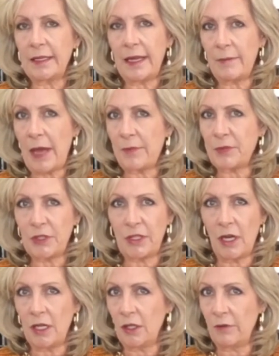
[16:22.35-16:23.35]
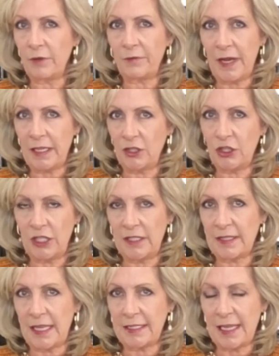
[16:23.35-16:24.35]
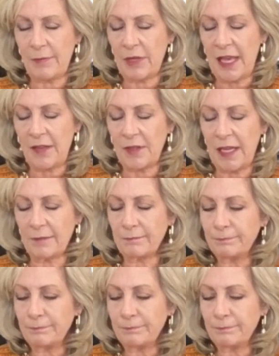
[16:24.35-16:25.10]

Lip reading: I'm absolutely all over feta cheese on top of that thing.